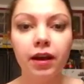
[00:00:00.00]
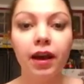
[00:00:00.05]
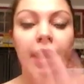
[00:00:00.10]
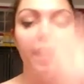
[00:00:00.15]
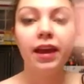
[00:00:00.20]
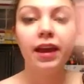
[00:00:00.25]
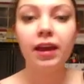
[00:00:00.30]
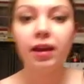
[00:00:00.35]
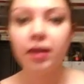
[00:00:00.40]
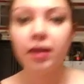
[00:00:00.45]

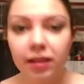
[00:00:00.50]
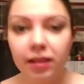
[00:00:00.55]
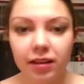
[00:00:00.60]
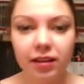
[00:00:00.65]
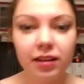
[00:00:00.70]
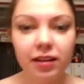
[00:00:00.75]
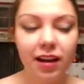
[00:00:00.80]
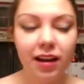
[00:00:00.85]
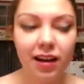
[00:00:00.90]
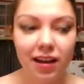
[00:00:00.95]

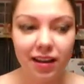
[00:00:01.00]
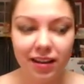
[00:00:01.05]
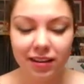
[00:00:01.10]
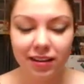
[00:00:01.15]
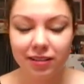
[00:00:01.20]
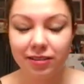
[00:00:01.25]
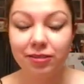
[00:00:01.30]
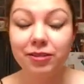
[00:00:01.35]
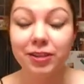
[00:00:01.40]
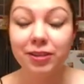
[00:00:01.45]
Hey,
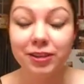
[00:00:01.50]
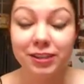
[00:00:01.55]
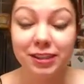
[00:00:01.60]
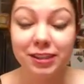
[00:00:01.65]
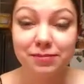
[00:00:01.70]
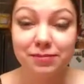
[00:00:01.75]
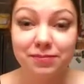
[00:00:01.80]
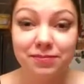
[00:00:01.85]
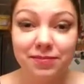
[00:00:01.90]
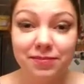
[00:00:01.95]

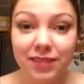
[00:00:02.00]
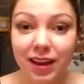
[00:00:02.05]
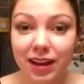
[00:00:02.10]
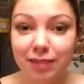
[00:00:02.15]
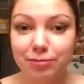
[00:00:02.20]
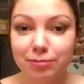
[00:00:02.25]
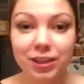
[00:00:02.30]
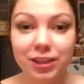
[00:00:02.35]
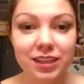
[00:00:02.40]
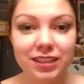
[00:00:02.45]
YouTube,
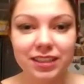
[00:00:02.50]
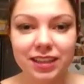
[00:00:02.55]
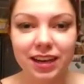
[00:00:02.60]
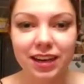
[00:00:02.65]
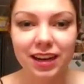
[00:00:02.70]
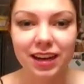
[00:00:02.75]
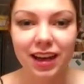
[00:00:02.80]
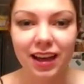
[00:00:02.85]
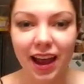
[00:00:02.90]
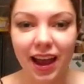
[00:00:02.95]
I'm
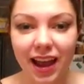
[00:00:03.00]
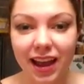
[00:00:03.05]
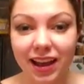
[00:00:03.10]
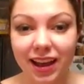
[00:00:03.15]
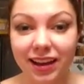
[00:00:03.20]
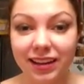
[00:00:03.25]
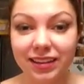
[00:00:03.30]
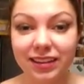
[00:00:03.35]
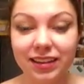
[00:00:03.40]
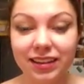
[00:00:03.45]
Jessica,
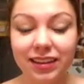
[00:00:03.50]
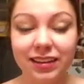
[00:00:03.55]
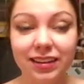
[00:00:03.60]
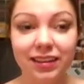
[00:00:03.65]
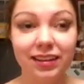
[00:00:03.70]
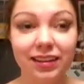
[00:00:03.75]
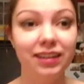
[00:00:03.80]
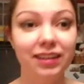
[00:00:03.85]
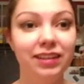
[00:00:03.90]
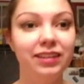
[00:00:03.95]

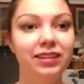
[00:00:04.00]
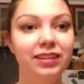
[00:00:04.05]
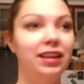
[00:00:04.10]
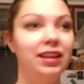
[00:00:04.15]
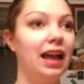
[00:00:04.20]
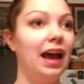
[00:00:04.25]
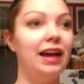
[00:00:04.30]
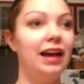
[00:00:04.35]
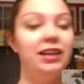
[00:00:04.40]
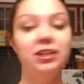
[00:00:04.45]
and
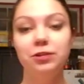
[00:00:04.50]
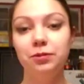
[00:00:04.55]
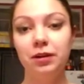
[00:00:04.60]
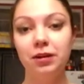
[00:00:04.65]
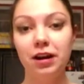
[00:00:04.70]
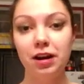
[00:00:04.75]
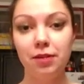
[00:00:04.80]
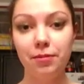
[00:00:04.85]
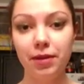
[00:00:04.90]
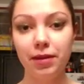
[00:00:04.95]
I just
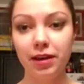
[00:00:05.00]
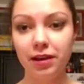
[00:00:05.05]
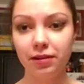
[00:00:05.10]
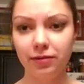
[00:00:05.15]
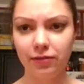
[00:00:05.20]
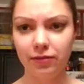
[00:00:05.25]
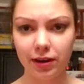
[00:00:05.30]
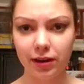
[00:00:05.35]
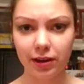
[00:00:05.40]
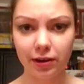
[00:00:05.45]
wanted to make
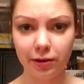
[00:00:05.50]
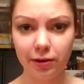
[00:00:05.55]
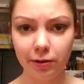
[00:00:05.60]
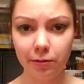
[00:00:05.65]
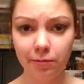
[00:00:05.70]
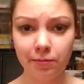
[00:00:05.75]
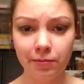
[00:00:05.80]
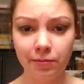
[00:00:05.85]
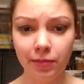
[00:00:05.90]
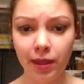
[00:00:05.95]
a
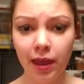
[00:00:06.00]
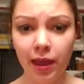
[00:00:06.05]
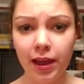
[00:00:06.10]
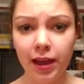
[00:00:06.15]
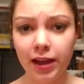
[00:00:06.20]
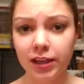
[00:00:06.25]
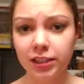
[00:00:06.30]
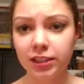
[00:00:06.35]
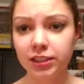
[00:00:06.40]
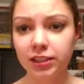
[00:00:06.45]
video,
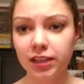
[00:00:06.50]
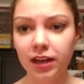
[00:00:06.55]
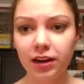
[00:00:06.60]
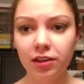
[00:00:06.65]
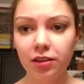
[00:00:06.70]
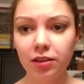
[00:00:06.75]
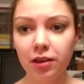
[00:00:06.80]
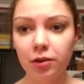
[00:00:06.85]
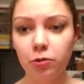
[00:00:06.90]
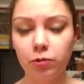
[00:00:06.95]
just kind
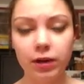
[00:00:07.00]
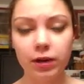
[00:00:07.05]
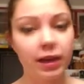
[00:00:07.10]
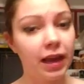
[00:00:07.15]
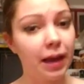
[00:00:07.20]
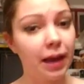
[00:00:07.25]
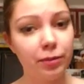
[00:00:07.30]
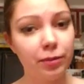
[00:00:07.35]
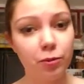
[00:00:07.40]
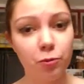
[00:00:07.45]
of like
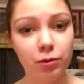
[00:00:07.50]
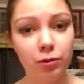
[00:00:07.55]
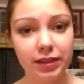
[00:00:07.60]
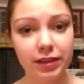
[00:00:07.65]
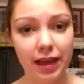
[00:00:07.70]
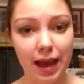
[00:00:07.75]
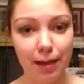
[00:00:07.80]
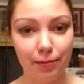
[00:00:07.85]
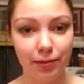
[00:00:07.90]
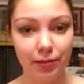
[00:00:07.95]
recapping what's
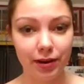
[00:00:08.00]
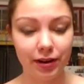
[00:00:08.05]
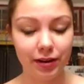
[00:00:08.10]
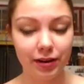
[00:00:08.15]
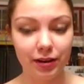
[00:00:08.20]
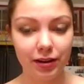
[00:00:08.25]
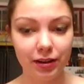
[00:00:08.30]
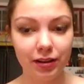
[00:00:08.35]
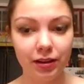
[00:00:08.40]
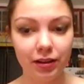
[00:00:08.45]

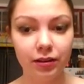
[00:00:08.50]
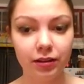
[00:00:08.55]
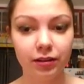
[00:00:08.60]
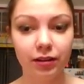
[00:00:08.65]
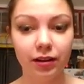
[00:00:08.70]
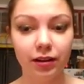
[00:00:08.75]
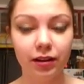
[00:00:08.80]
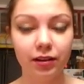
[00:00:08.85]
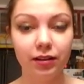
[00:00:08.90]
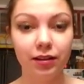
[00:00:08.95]
happened
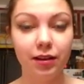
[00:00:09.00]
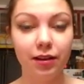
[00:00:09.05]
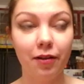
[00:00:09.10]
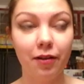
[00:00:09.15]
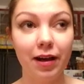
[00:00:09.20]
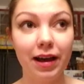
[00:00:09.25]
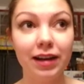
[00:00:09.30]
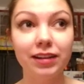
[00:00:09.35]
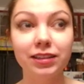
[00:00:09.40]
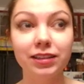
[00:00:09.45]
in the
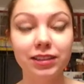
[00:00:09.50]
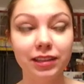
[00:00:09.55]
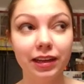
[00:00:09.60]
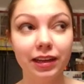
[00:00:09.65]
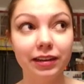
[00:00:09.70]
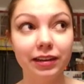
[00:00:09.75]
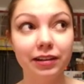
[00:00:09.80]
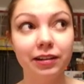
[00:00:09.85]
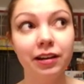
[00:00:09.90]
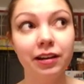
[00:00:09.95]
last
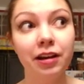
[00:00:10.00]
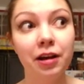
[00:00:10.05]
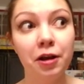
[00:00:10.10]
like